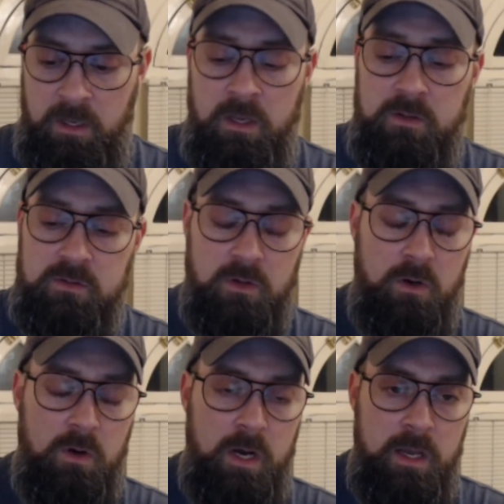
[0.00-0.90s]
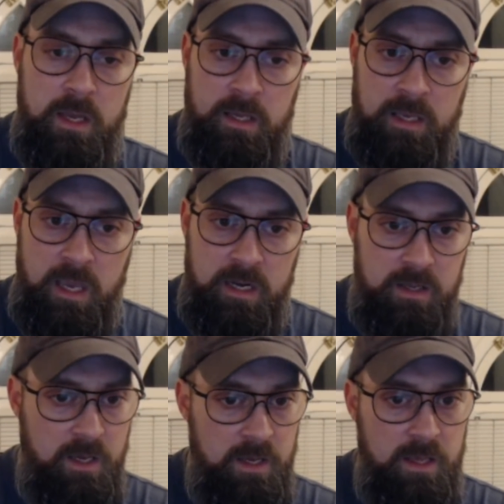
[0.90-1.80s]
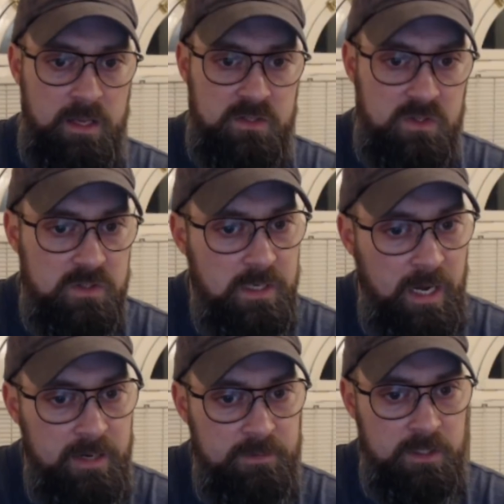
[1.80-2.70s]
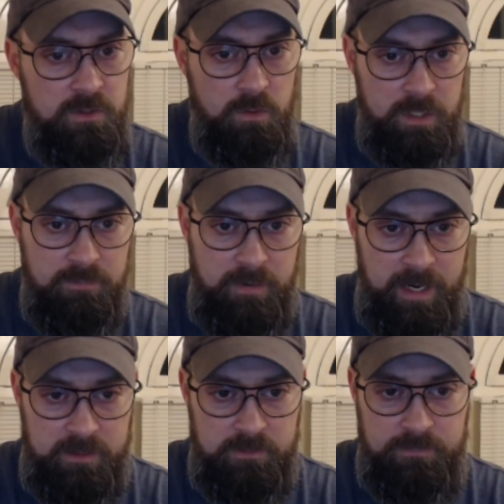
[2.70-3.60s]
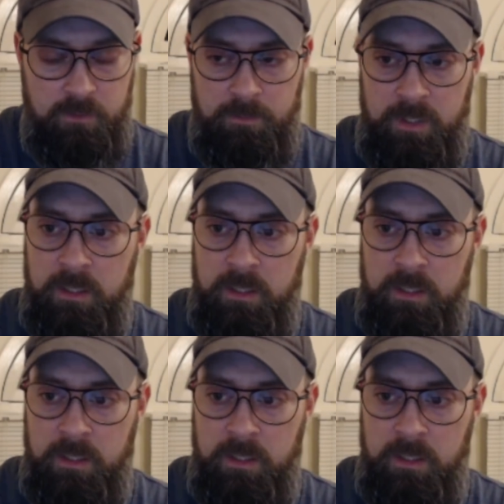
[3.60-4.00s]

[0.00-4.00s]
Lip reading: So again, it's just kind of an annoying factor for me.